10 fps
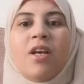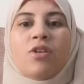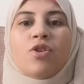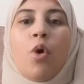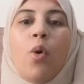
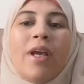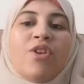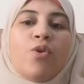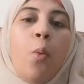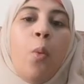So
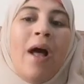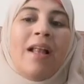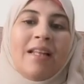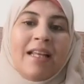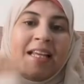it
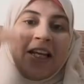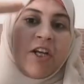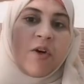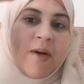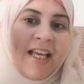will
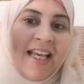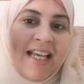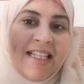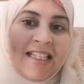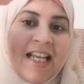
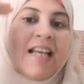increase